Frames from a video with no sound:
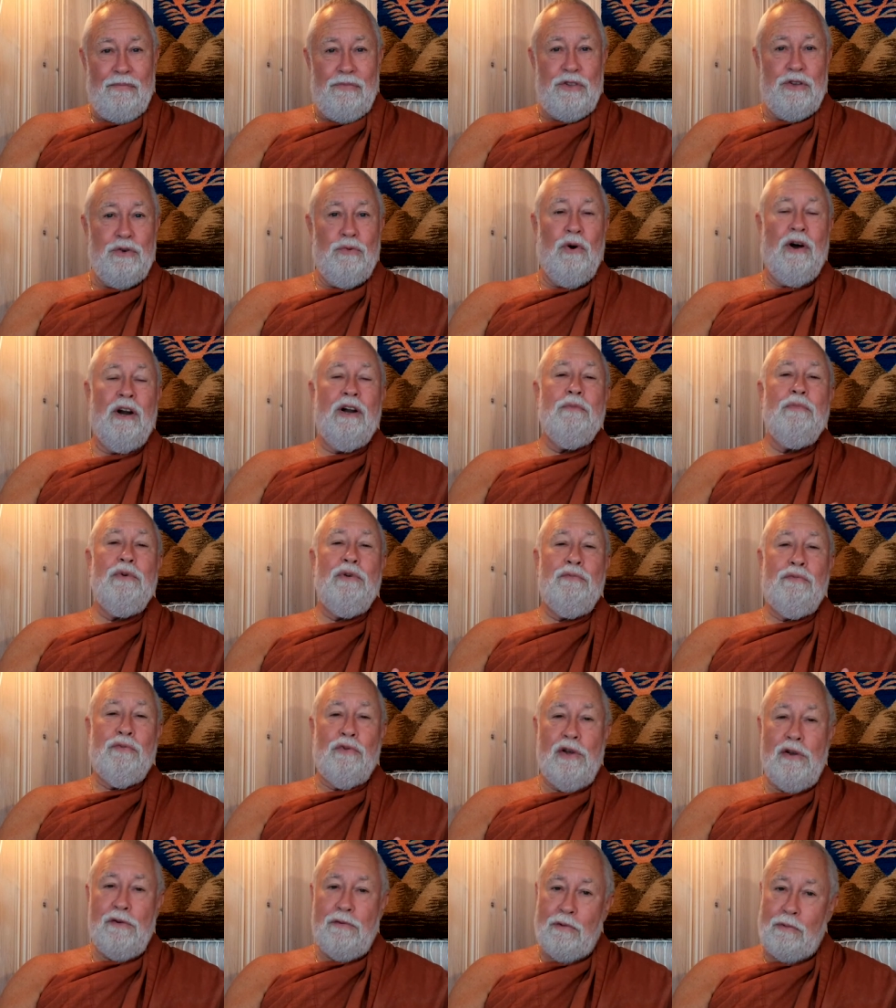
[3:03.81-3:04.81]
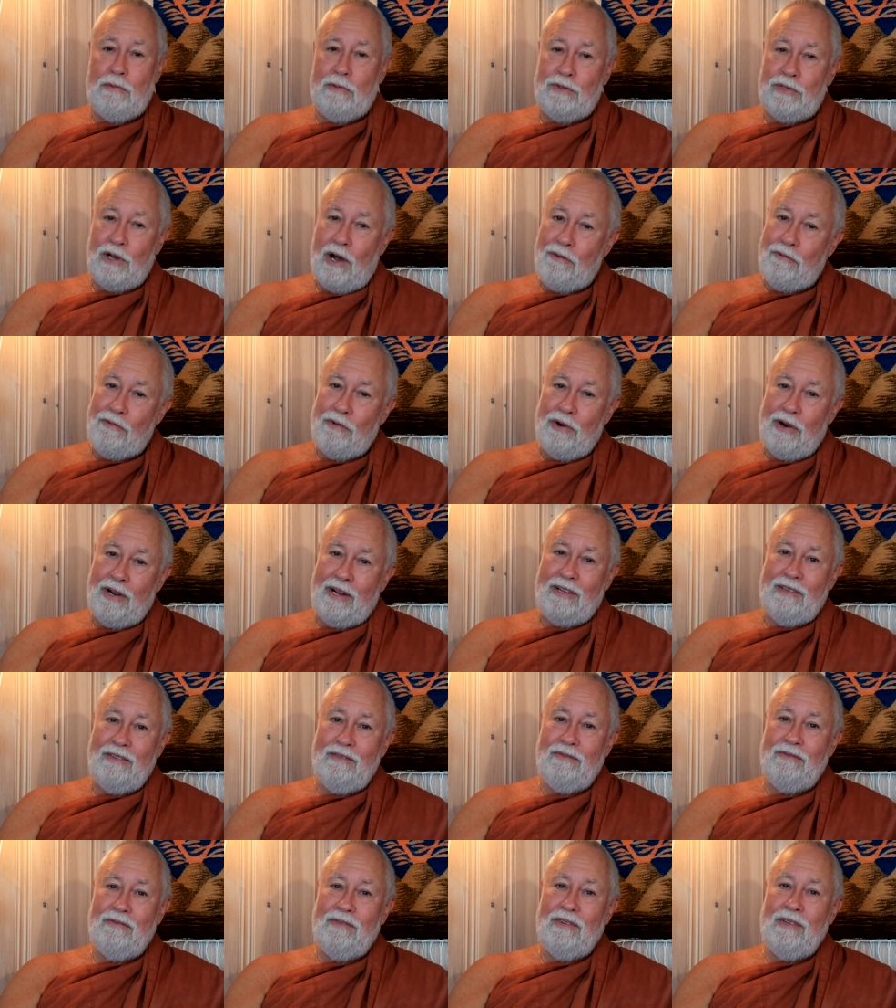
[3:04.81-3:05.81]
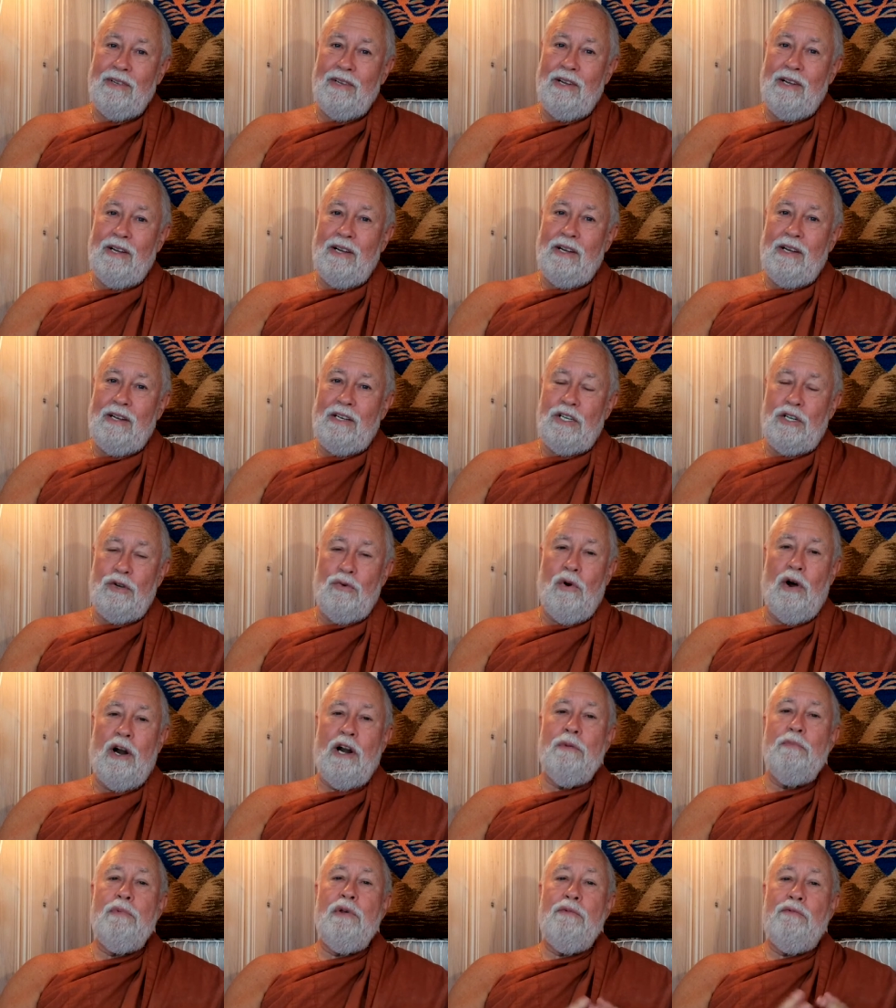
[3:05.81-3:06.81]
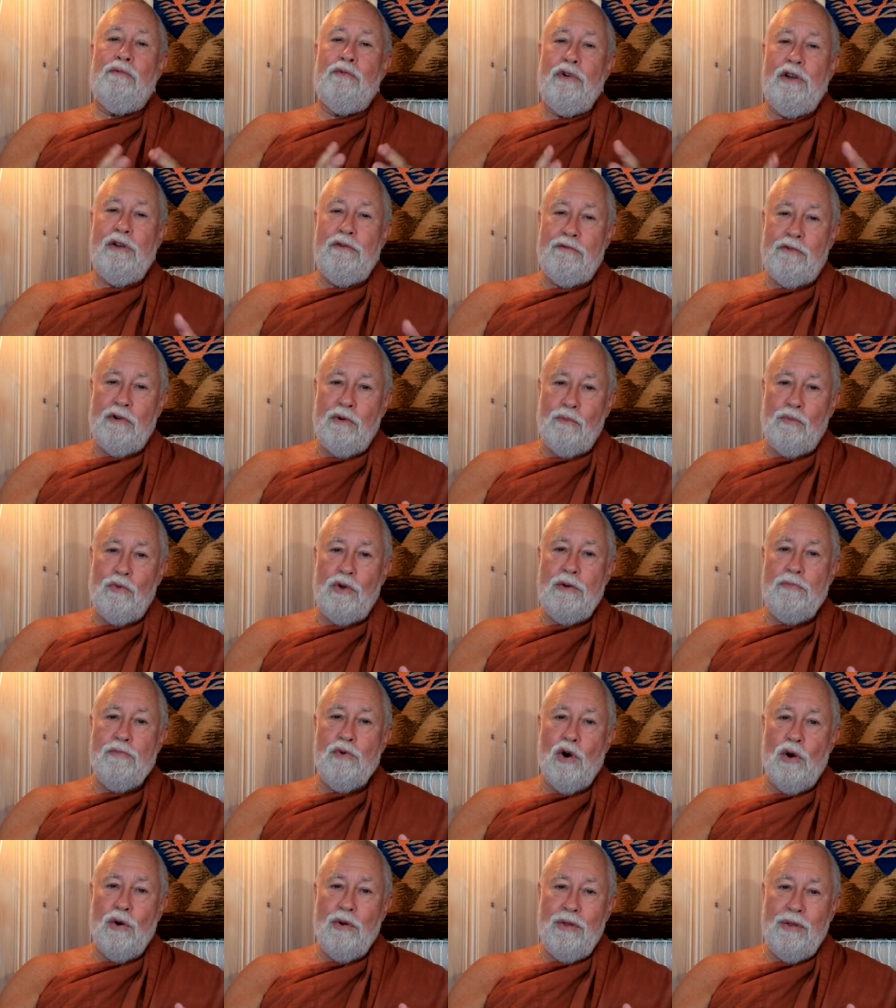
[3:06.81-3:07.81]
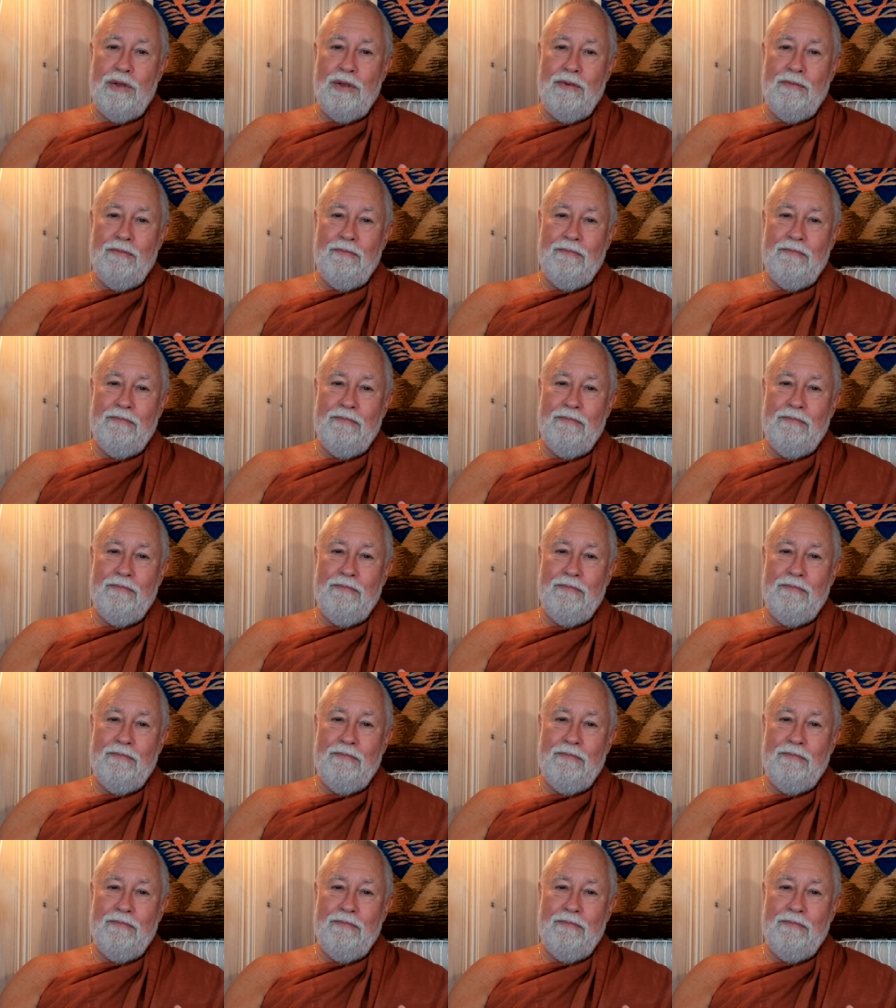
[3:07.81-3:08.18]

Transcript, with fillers: Do you want to be free from suffering? Do you want to be free from rebirth?